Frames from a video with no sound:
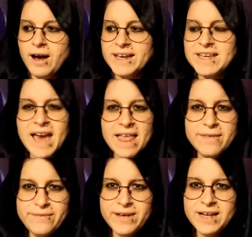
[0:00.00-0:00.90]
I get
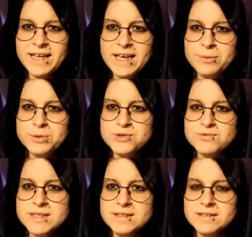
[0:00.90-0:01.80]
the feeling it was
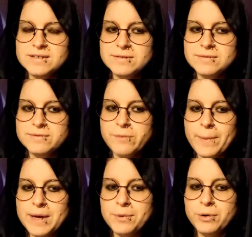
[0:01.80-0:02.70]
written for
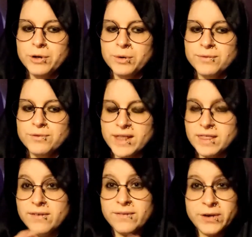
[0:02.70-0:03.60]
people who have
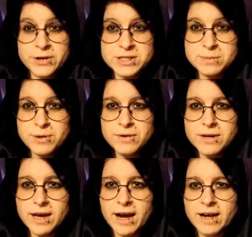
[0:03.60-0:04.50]
read the first
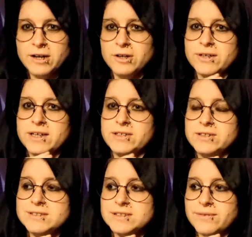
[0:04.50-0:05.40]
book and are
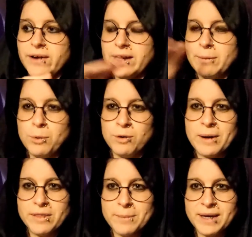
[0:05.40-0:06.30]
looking to find out more
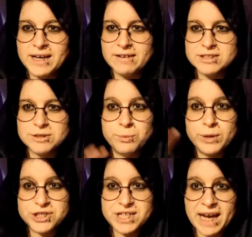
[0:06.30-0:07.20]
about the main character and
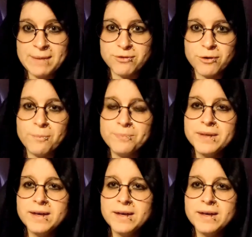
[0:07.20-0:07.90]
where she came from,